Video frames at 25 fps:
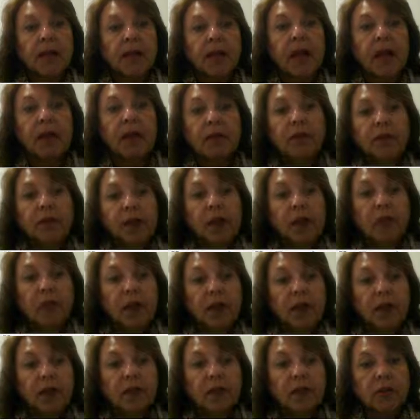Now, if I
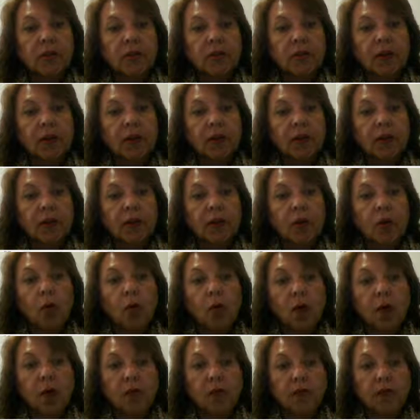wanted to directly
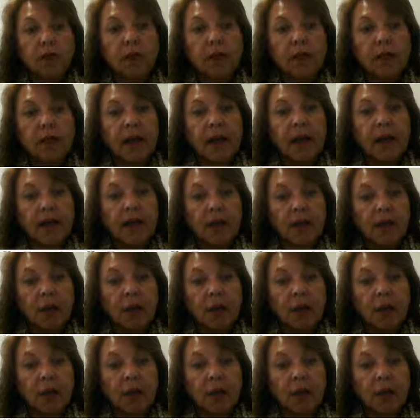quote T.K.